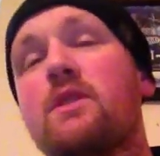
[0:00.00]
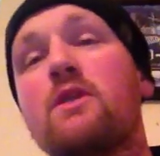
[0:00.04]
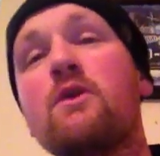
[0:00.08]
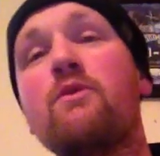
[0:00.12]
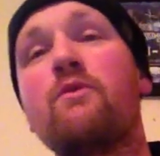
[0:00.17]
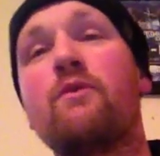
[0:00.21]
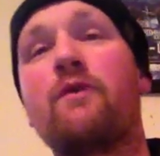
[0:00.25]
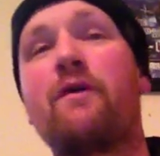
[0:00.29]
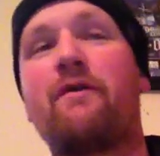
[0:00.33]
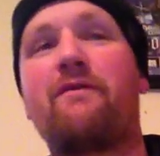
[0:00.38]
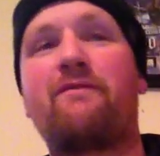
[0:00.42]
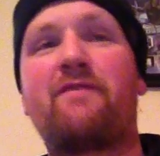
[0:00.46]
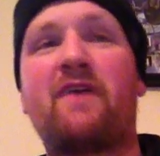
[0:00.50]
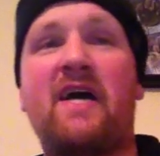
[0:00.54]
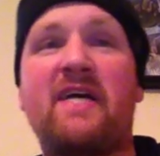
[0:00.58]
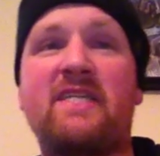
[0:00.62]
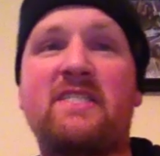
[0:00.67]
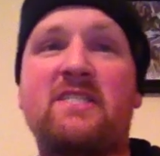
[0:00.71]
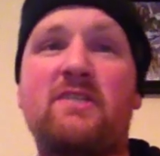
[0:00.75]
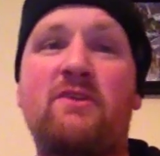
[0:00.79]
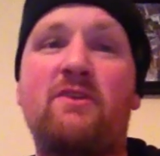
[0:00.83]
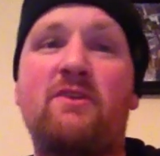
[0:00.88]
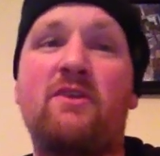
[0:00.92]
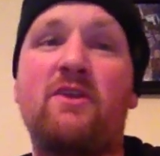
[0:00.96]
real
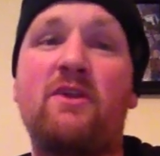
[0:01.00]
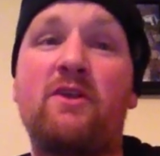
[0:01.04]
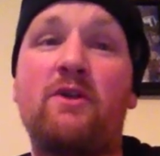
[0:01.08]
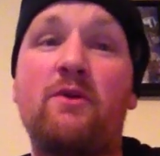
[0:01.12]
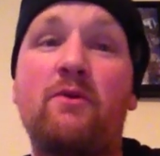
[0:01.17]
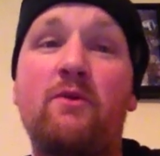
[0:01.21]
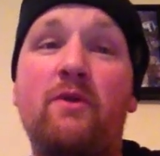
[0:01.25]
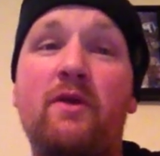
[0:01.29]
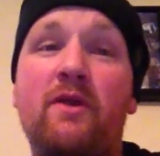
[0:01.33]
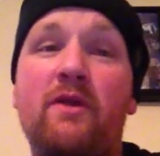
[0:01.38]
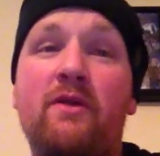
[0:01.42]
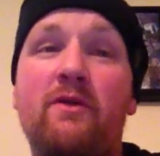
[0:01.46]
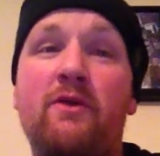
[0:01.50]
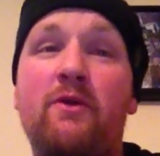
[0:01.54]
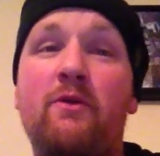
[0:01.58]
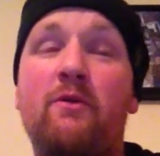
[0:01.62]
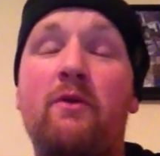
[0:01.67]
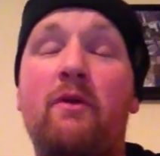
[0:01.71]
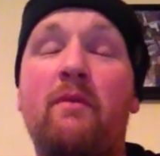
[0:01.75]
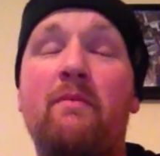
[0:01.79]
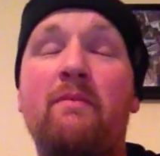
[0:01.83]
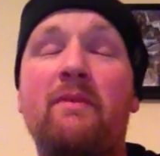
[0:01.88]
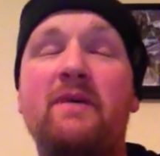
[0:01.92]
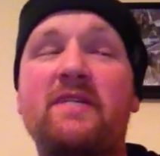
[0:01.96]
fast so that you
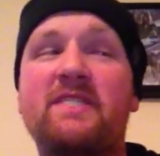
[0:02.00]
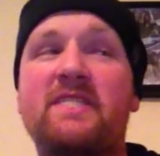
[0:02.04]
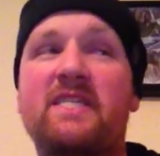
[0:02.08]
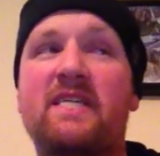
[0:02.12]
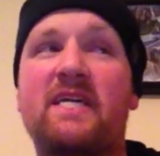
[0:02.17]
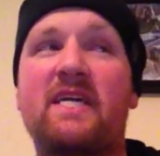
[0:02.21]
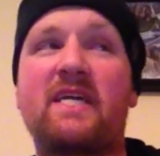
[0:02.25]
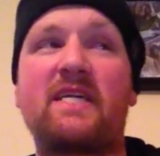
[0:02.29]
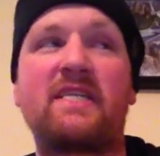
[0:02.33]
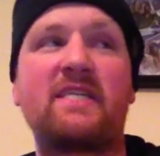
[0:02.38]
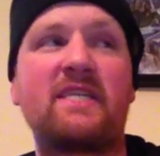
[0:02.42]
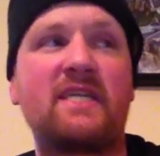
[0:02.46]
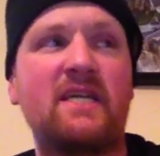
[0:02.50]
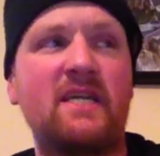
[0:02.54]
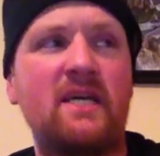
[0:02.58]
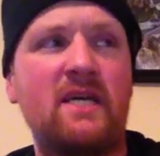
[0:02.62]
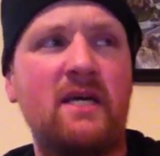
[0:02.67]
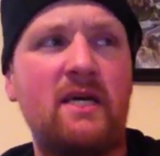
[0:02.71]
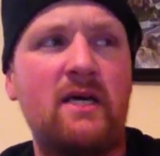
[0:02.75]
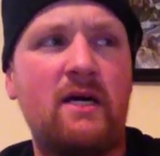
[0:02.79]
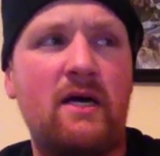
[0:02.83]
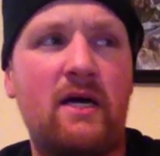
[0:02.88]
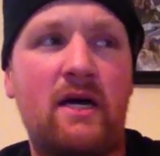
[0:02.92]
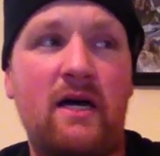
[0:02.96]
weren't missing it.
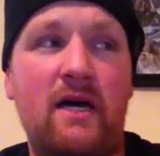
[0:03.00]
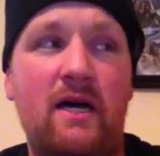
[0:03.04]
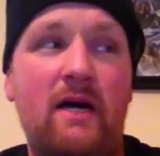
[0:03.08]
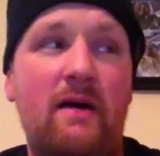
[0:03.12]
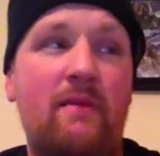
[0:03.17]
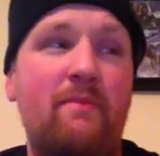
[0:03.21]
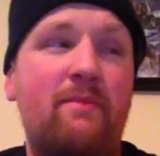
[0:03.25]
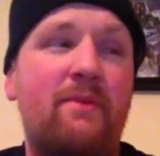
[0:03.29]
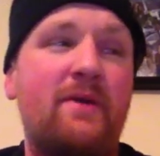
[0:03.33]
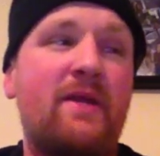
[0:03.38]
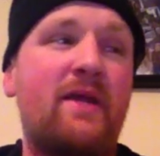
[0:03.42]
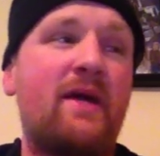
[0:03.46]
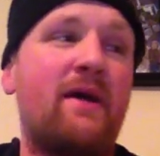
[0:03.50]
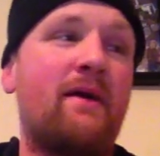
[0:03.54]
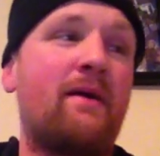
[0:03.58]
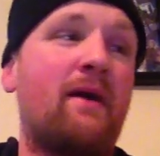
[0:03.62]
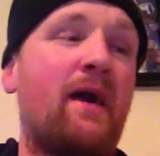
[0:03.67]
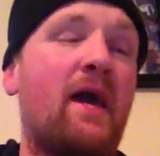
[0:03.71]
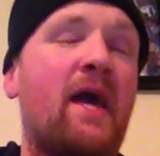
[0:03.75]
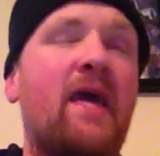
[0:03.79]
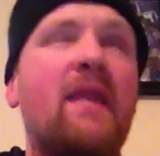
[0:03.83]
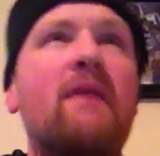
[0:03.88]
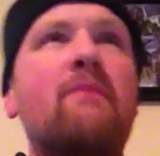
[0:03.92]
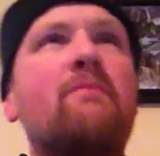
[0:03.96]
But
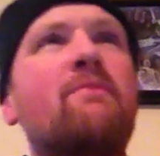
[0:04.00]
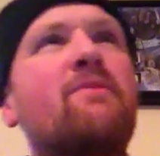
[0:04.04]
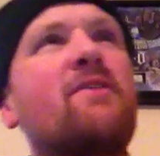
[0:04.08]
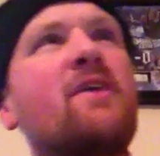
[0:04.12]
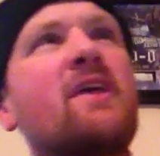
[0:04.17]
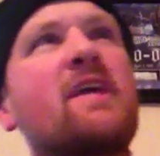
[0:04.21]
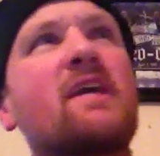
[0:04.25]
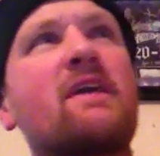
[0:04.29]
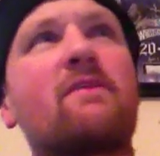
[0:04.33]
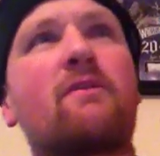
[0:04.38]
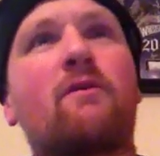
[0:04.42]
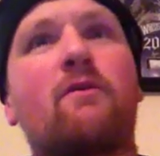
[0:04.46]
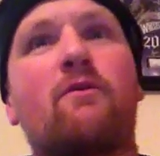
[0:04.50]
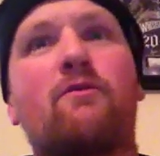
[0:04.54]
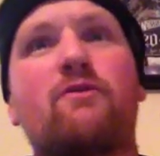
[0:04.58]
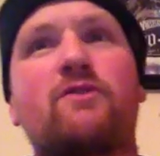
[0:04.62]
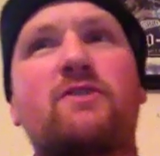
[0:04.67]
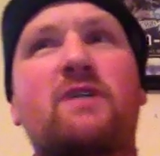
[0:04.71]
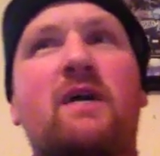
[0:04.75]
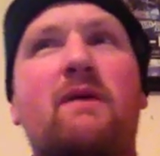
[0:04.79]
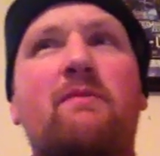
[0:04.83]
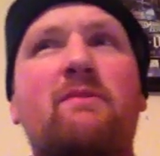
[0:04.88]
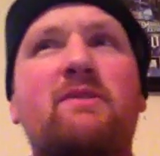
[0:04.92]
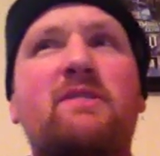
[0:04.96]
I had him thinking the whole
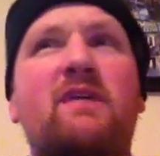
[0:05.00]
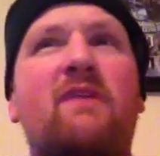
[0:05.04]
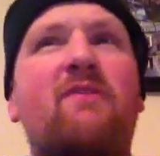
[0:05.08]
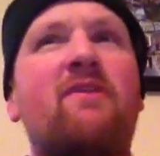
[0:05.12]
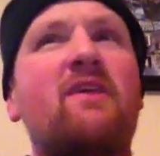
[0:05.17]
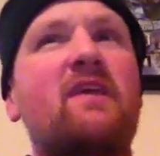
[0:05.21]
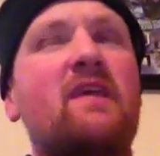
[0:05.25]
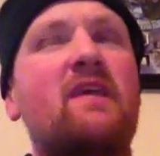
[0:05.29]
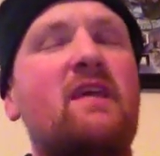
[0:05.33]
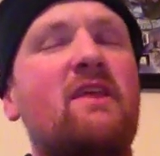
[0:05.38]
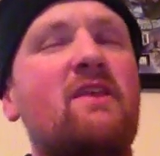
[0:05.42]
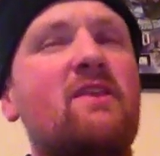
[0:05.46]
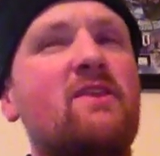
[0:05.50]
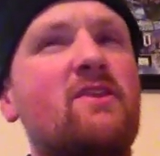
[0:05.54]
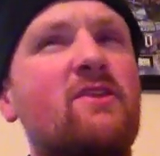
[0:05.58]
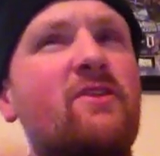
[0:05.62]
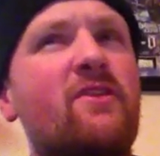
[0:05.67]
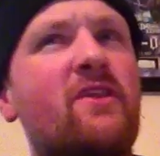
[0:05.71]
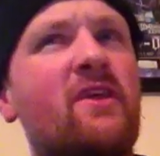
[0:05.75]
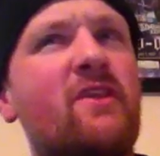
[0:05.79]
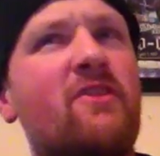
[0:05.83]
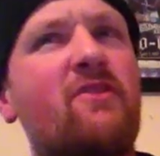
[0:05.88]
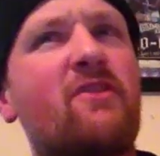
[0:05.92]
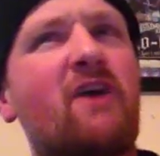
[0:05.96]
time, because I think
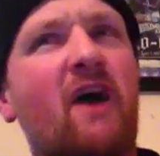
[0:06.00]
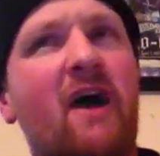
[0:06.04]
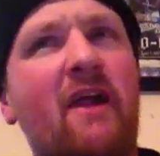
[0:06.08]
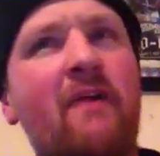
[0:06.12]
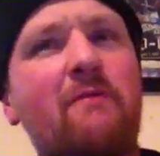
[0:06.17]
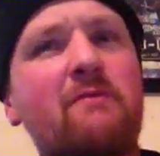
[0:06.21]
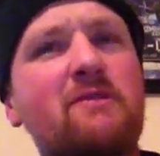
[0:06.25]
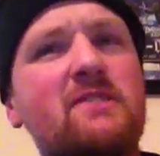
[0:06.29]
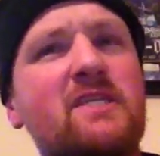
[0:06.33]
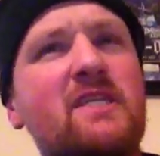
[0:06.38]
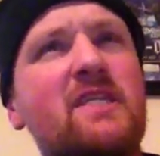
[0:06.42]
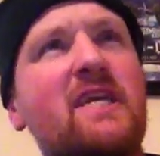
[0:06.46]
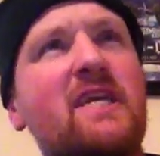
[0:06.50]
he thought it was a